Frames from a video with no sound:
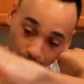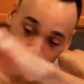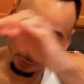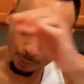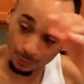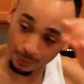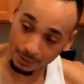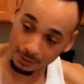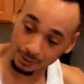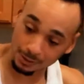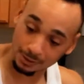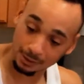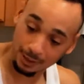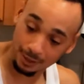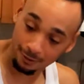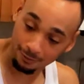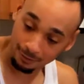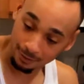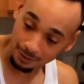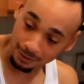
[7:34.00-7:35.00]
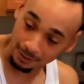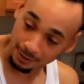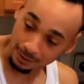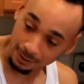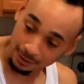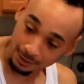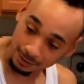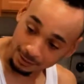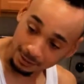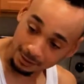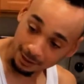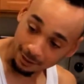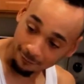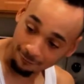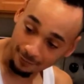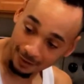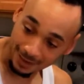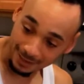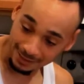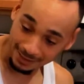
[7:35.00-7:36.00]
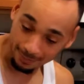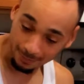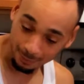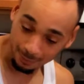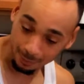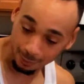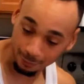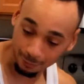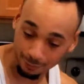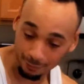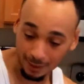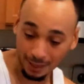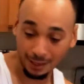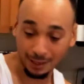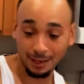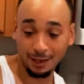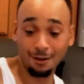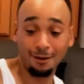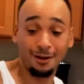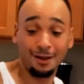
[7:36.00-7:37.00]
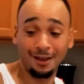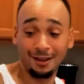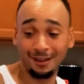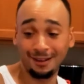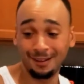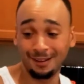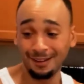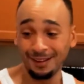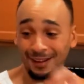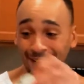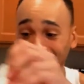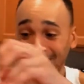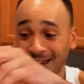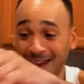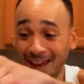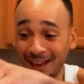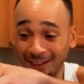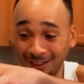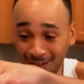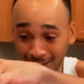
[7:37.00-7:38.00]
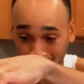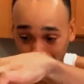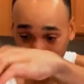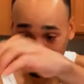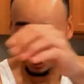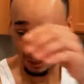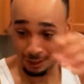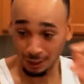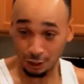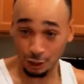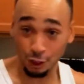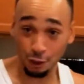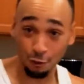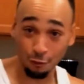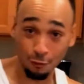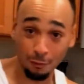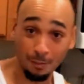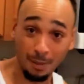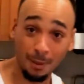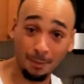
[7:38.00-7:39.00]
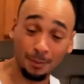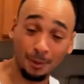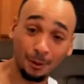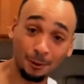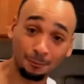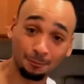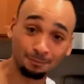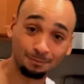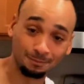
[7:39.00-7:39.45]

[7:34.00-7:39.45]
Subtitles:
2 pieces left. You see how fast I've been moving right now? And do you remember